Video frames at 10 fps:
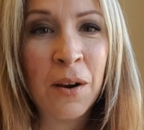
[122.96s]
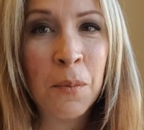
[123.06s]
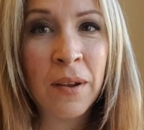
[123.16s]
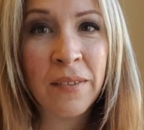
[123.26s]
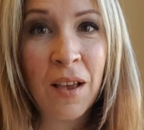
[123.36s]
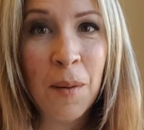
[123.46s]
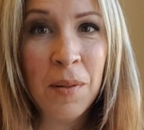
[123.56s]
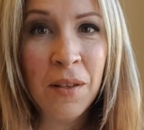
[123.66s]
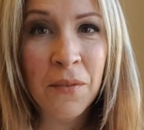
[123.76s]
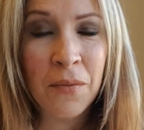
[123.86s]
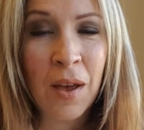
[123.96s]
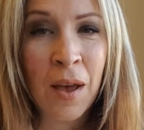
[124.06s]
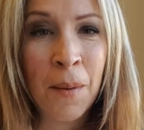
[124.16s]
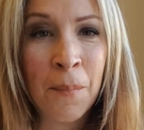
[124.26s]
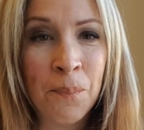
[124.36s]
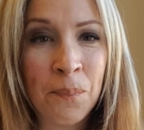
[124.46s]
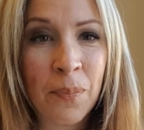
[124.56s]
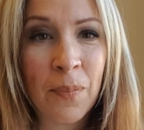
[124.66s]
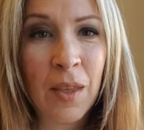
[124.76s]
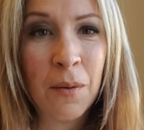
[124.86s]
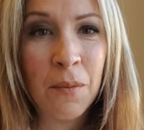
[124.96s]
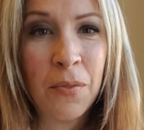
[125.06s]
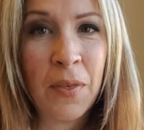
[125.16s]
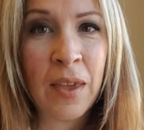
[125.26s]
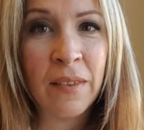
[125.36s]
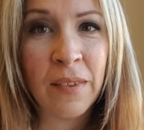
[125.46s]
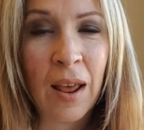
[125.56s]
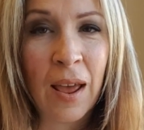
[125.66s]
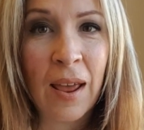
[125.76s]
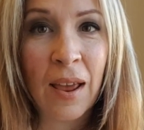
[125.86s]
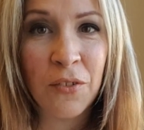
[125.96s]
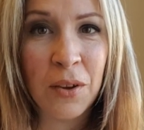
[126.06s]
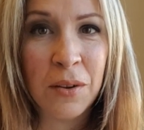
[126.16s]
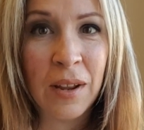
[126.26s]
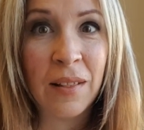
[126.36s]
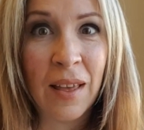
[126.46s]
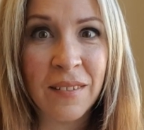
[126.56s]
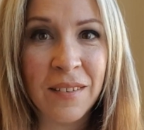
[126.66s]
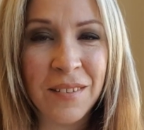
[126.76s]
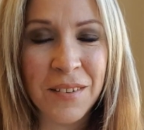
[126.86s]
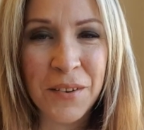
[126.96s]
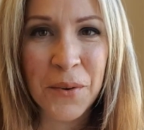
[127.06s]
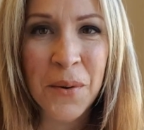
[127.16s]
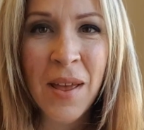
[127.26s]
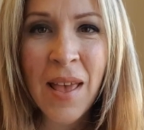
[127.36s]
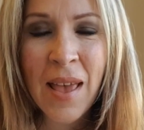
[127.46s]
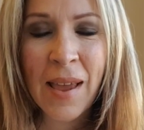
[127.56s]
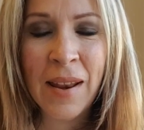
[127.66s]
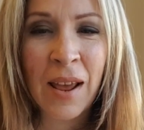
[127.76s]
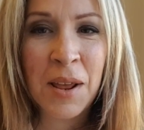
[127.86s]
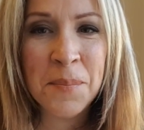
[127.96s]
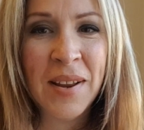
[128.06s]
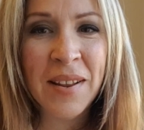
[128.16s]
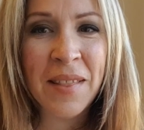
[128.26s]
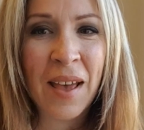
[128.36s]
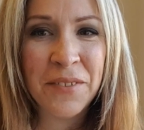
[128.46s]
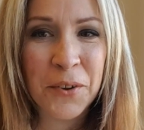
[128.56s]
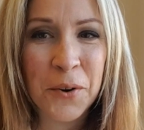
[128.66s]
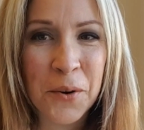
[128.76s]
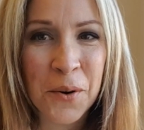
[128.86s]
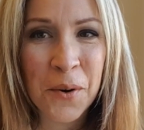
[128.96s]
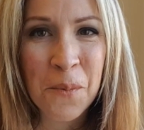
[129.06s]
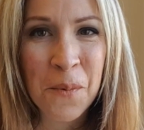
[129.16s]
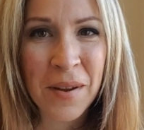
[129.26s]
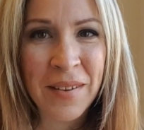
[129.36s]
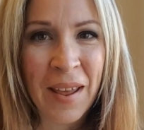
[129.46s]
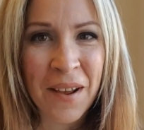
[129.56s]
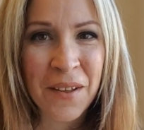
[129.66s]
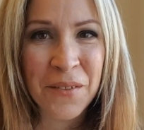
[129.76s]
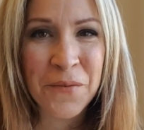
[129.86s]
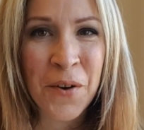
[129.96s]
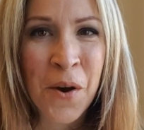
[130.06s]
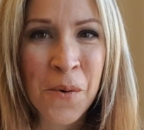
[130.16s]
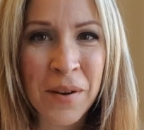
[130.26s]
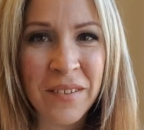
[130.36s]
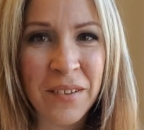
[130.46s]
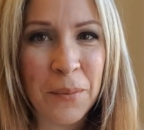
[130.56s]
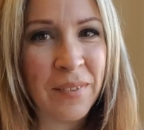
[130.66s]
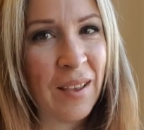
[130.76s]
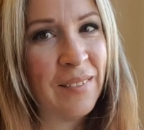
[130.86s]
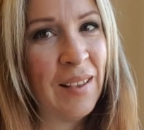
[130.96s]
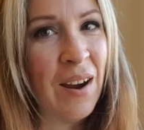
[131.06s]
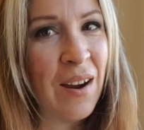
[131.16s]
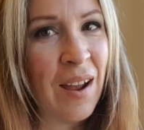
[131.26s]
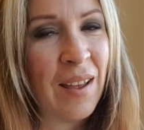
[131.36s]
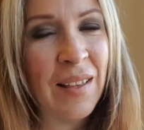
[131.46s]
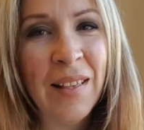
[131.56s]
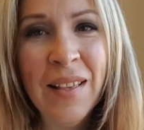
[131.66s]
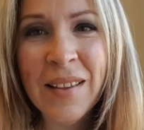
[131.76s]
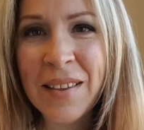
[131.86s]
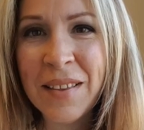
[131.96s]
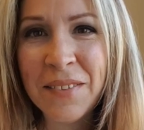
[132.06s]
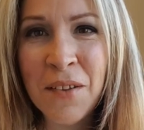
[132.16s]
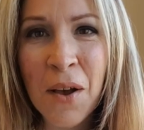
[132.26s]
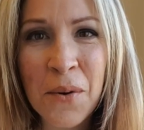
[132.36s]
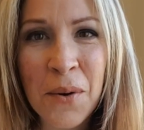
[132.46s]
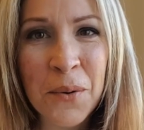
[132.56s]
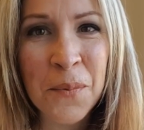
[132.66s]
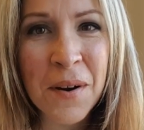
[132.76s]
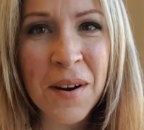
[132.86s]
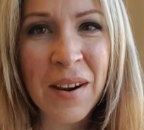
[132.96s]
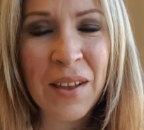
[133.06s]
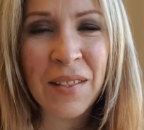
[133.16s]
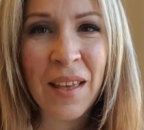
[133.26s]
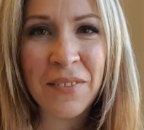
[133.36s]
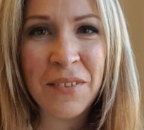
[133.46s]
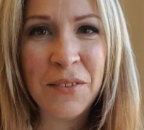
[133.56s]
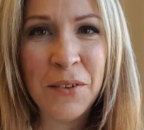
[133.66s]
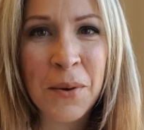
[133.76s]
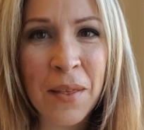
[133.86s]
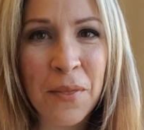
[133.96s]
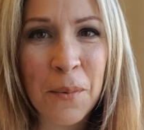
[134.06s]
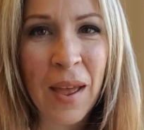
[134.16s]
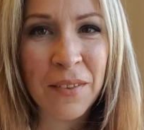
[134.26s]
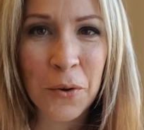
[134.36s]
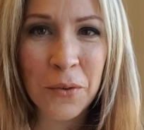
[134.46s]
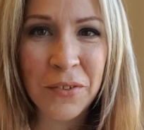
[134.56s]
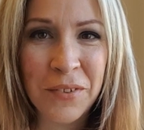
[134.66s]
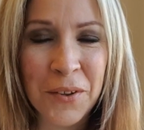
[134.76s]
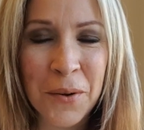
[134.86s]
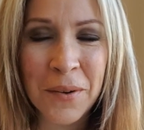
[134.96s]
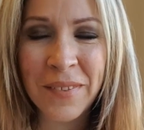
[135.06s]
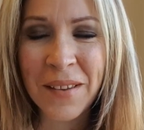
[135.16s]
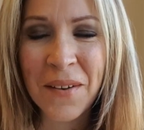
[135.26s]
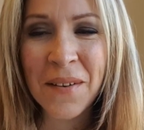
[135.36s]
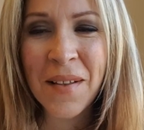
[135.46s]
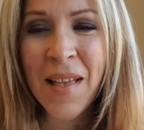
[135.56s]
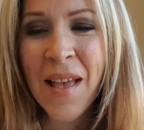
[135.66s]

there was a couple of things that I actually neglected to do, and I admitted that to her one day on the phone, and she was like, "Sara, it's not going to work unless you do it the way I told you to." So